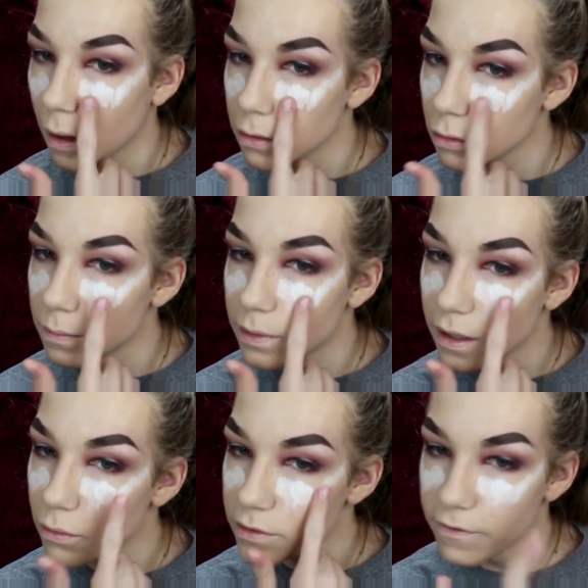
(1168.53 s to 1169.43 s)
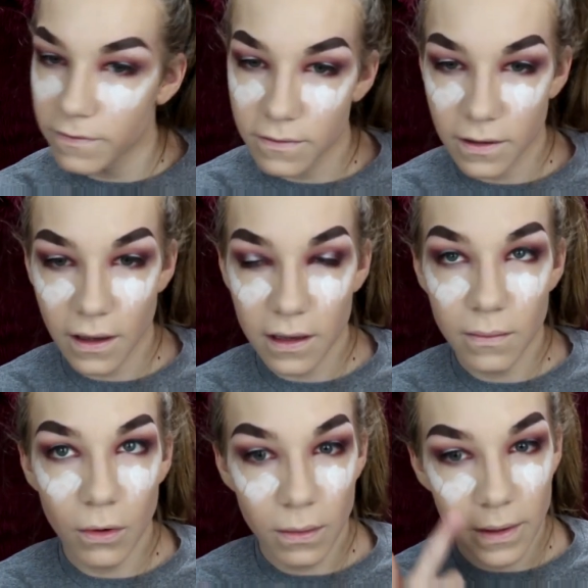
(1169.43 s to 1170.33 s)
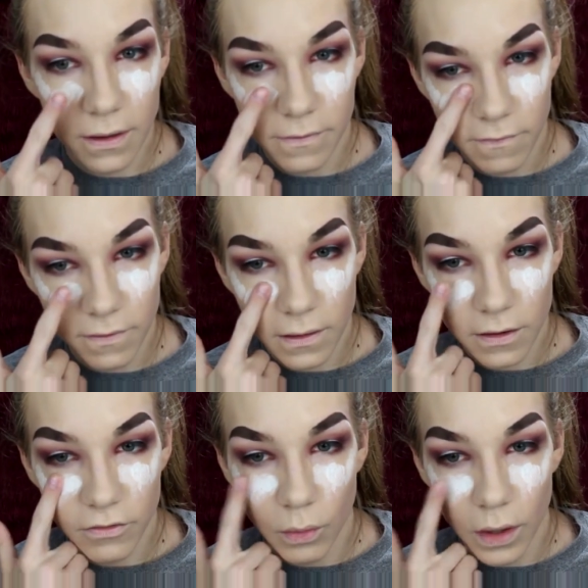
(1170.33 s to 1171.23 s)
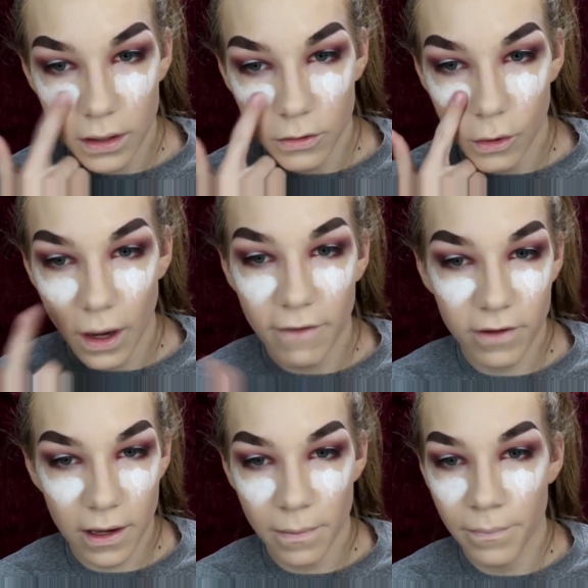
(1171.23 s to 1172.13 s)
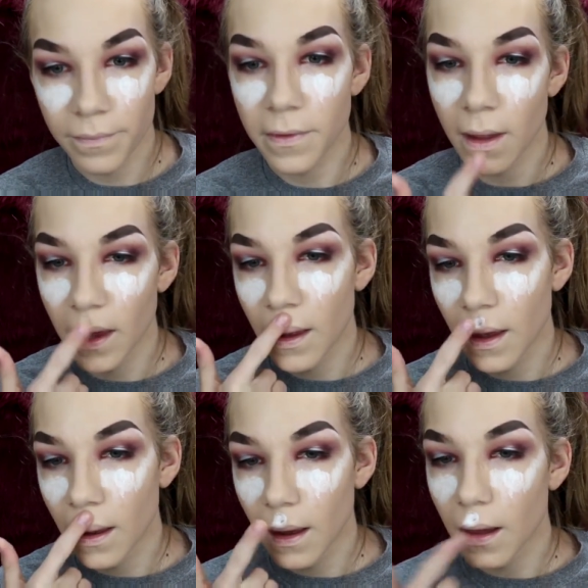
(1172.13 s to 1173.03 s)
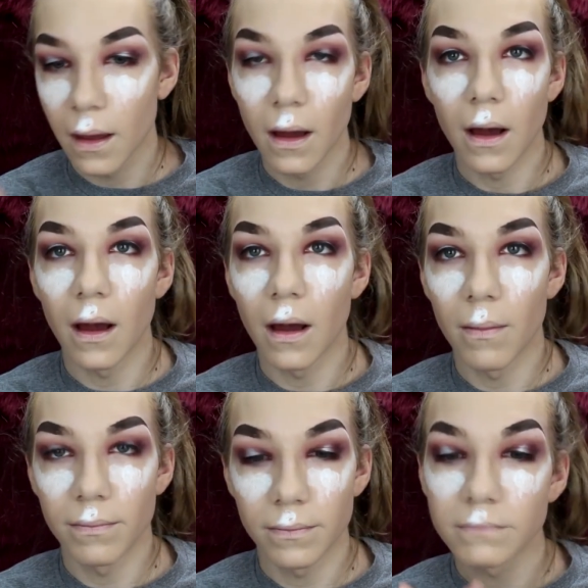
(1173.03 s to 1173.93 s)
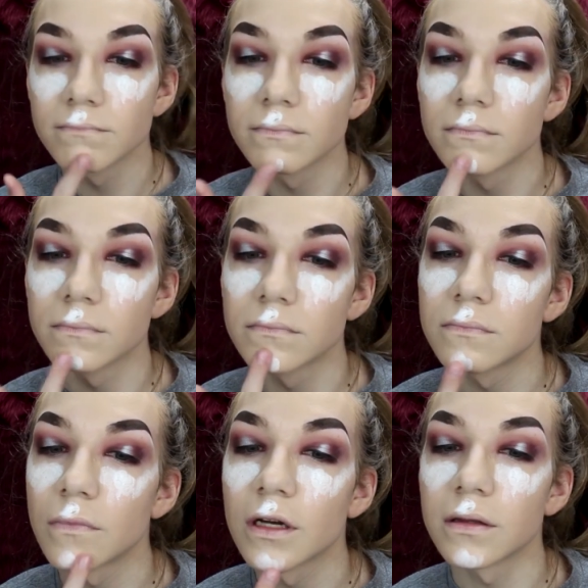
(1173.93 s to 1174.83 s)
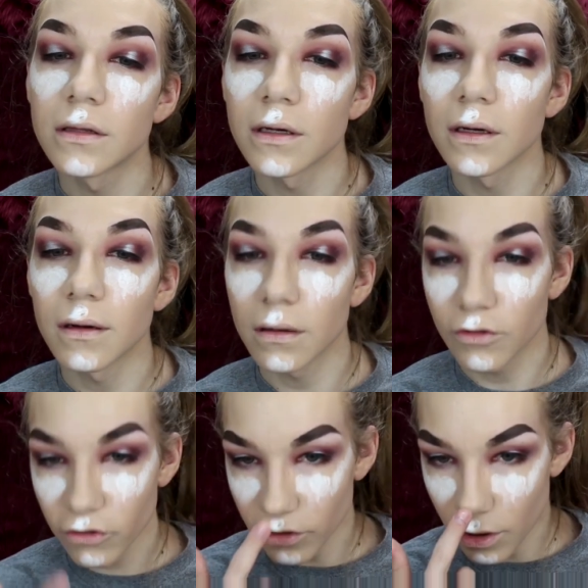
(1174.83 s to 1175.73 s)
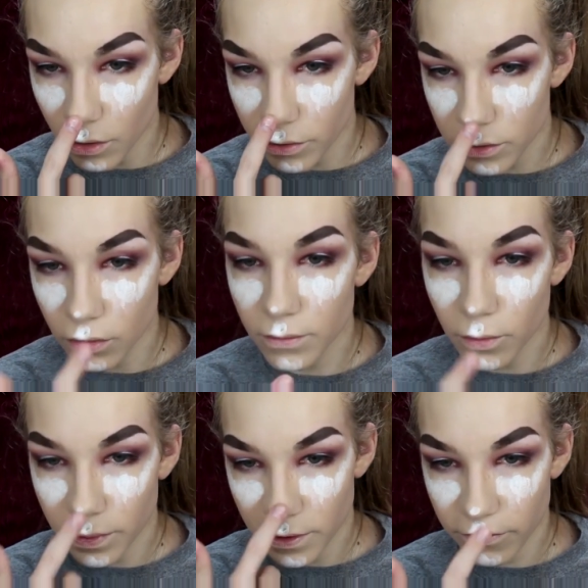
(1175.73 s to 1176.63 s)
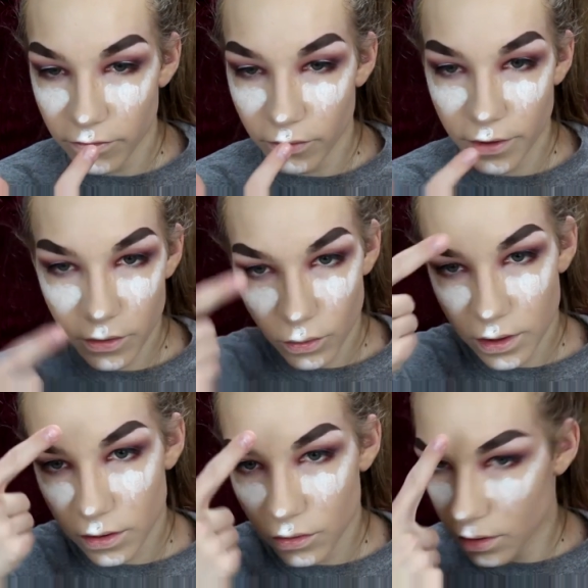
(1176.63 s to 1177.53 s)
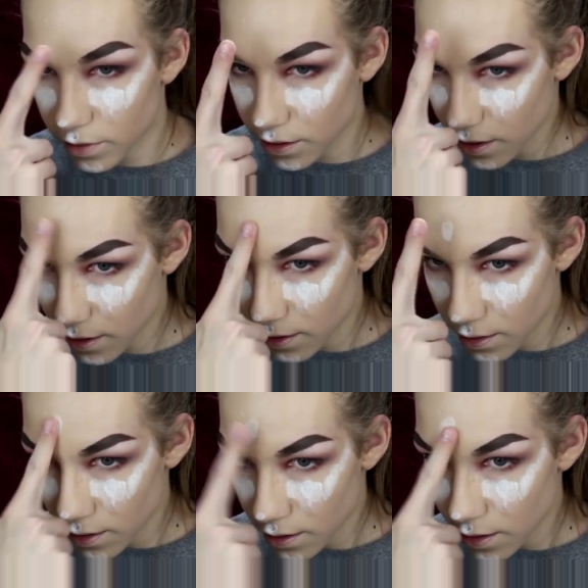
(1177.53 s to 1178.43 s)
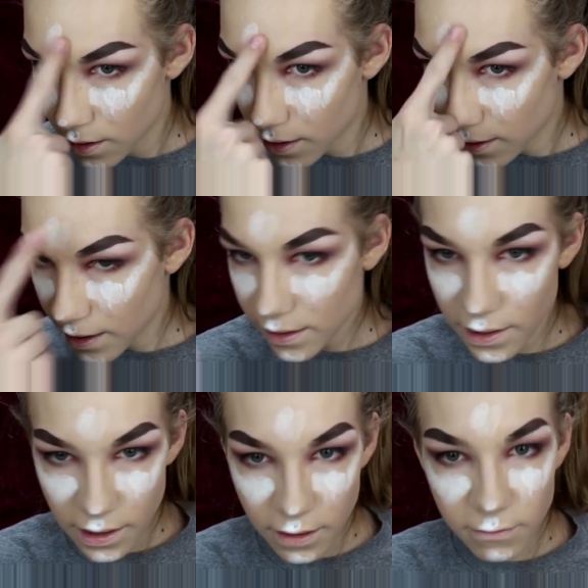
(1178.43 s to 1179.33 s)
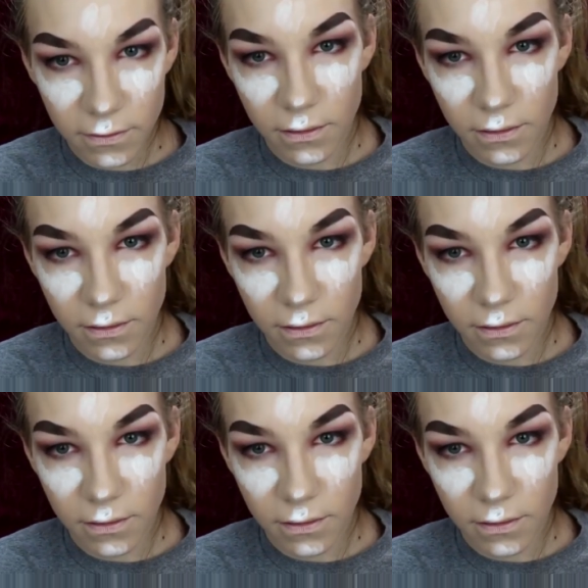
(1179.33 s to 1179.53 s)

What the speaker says: I don't apply it with the stick anymore because I feel like it's way too heavy. Right there, just all the normal places where you would normally highlight.